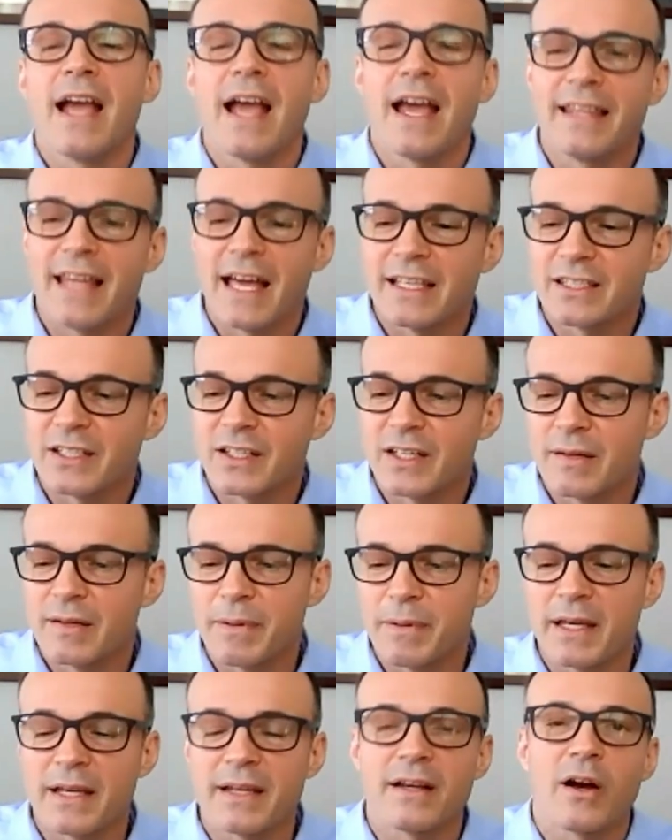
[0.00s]
And that's going to
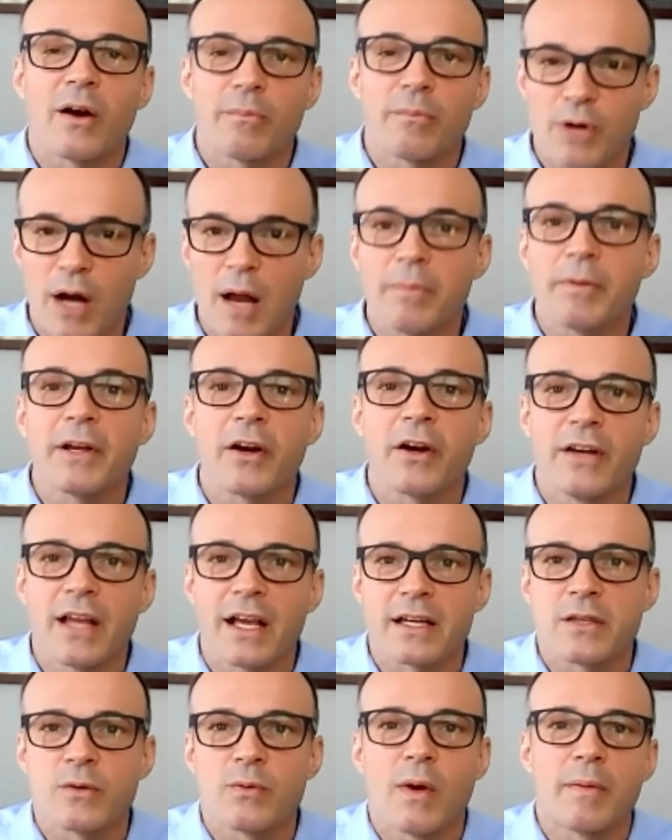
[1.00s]
be probably our
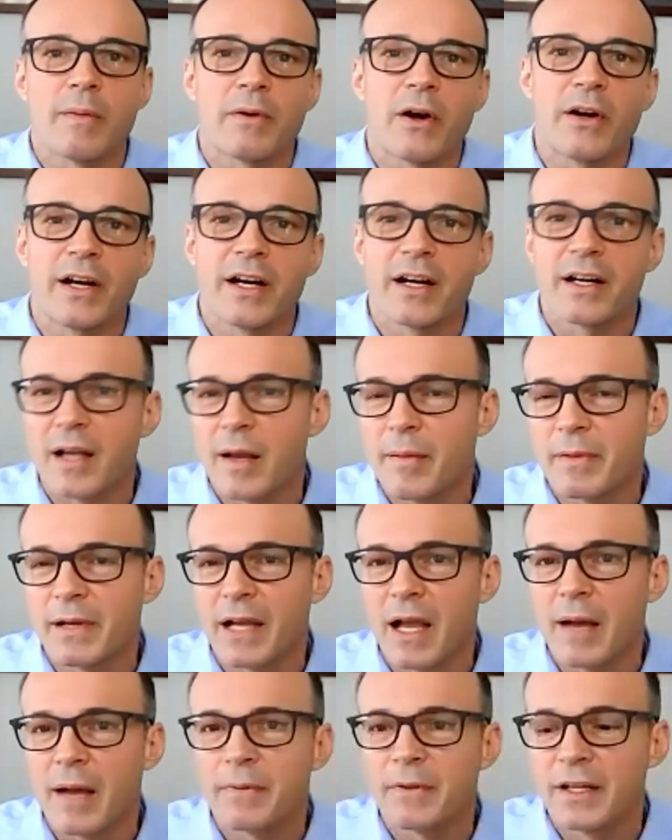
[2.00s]
next webinar here coming
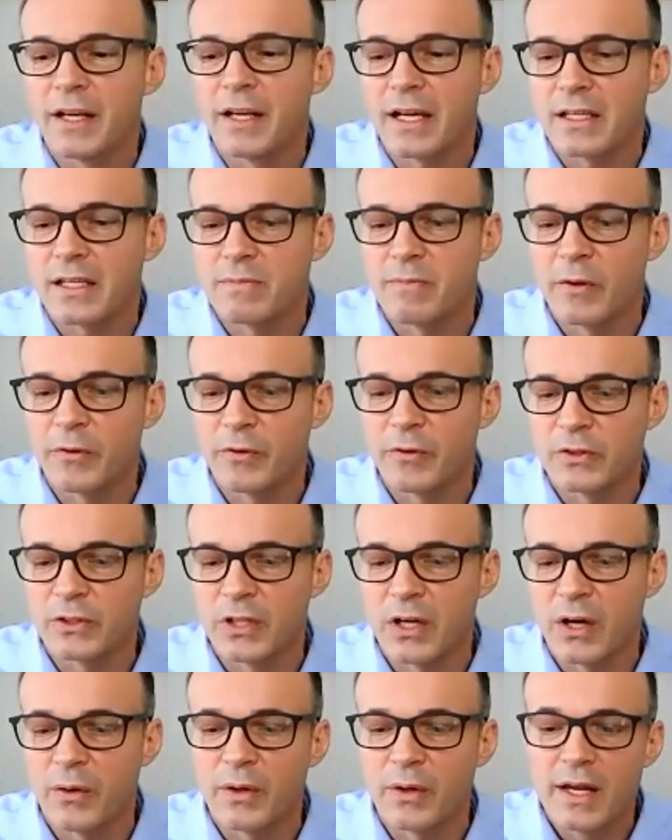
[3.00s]
up in the next month or
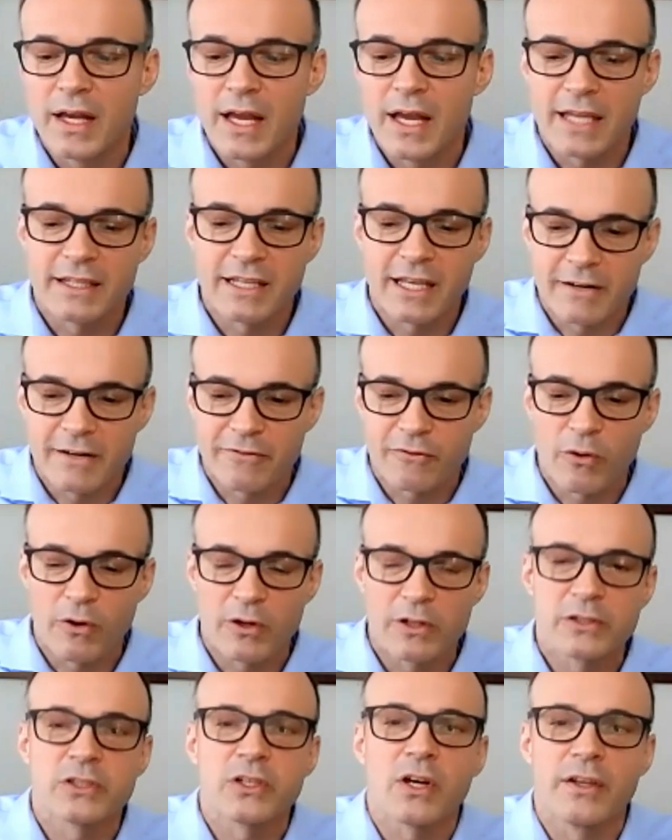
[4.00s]
so. And then, of
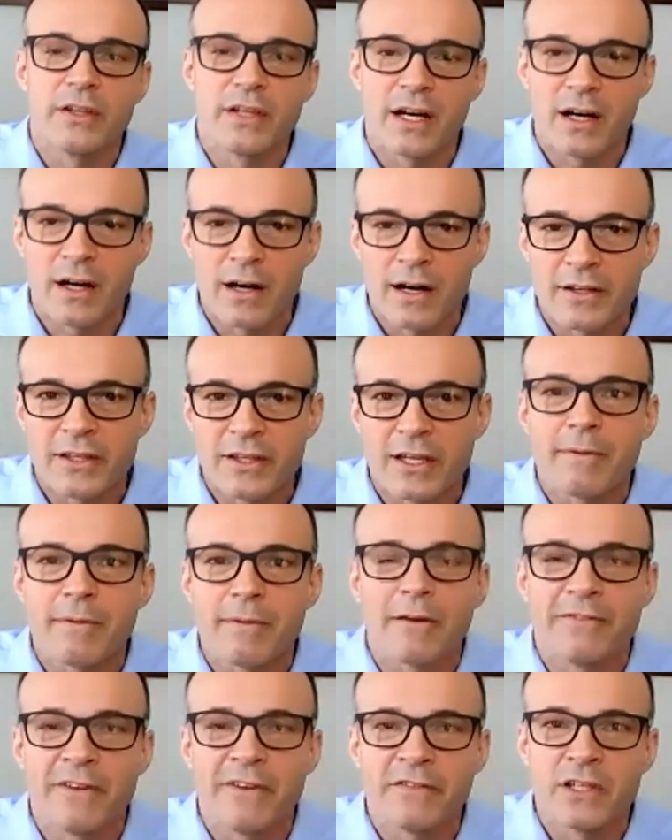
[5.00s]
course, on there, I think
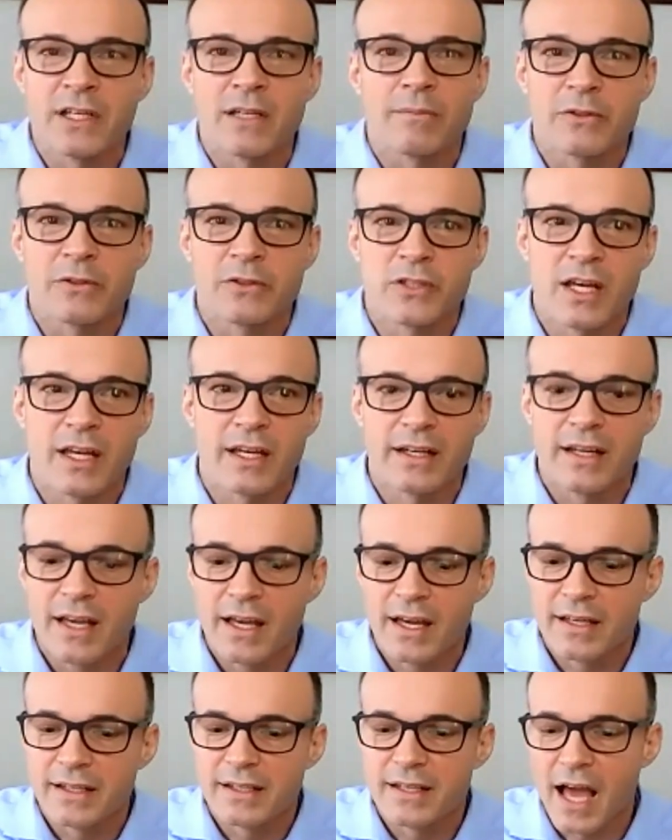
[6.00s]
about 15%
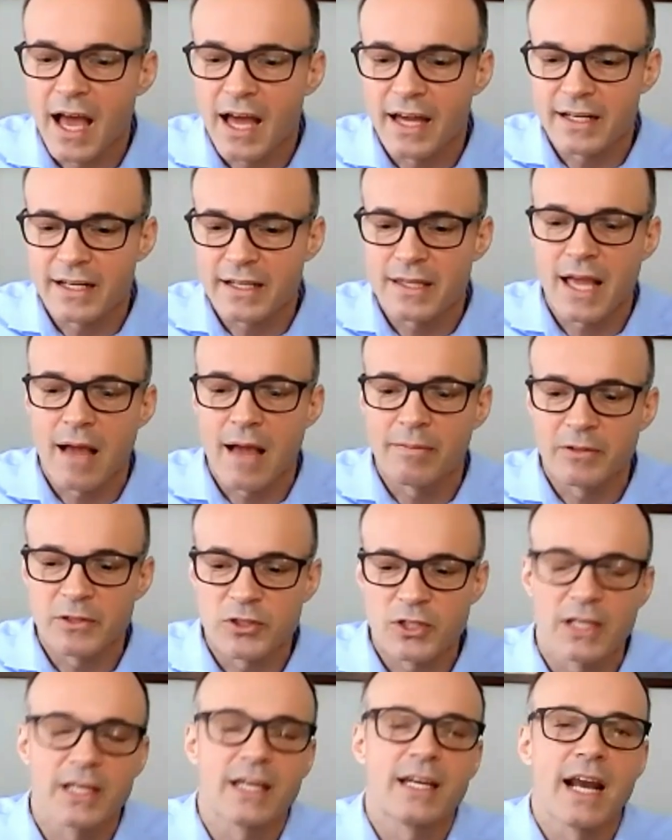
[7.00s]
not
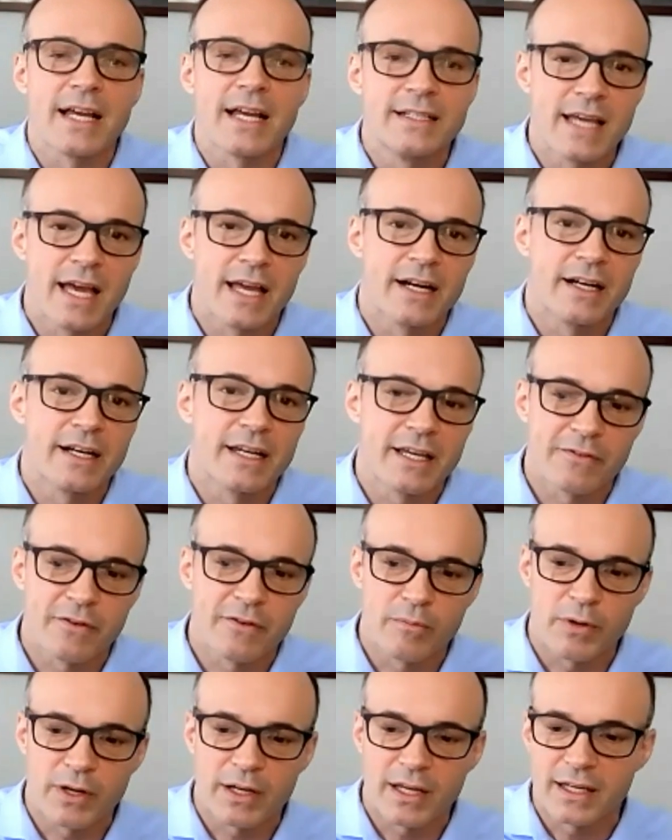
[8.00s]
establishing an identity,
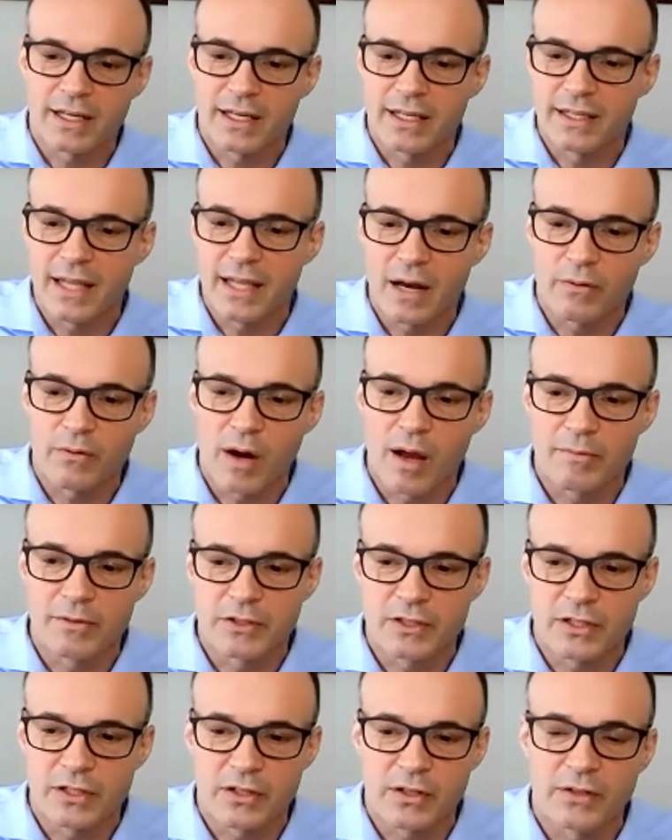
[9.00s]
for bringing in that raw
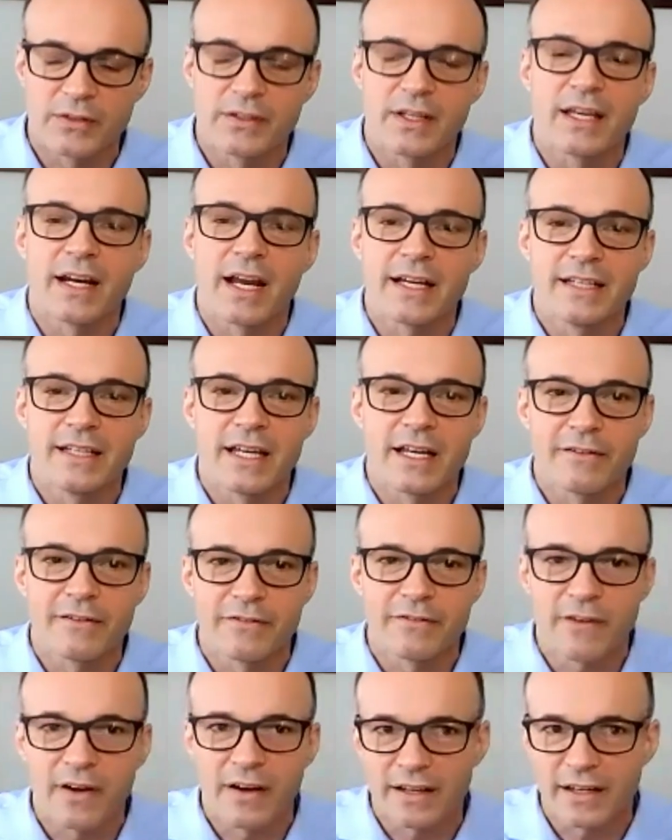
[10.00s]
material and then
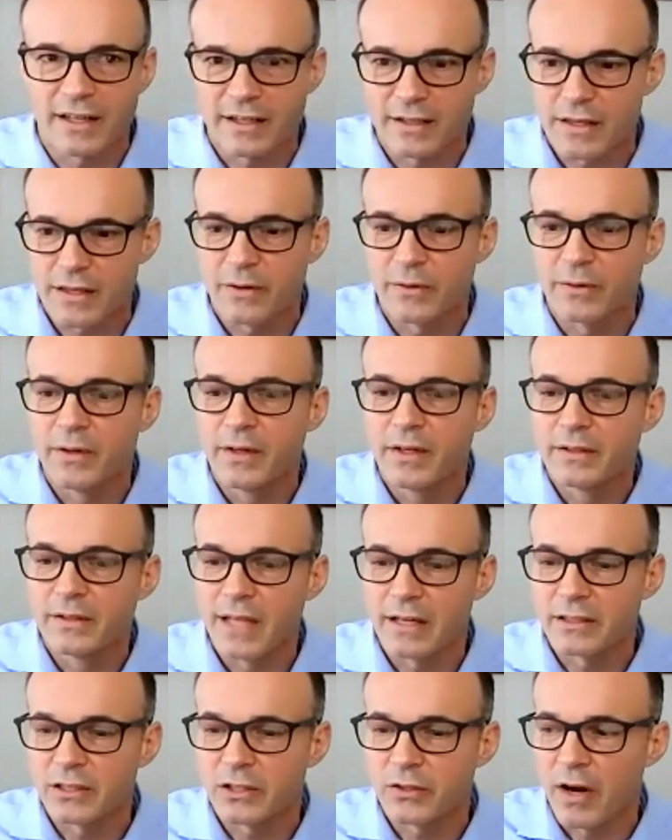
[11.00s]
identifying it. So
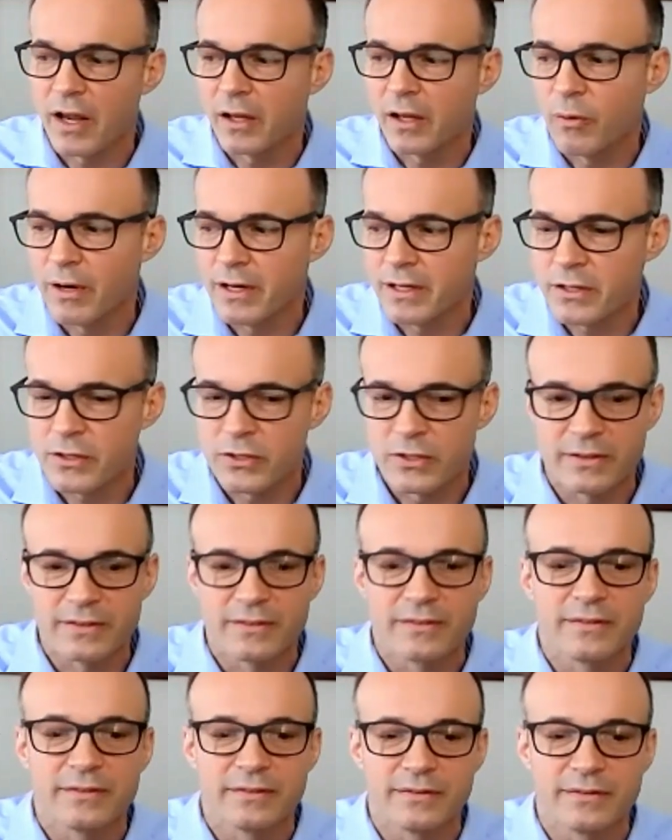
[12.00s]
that's a great question.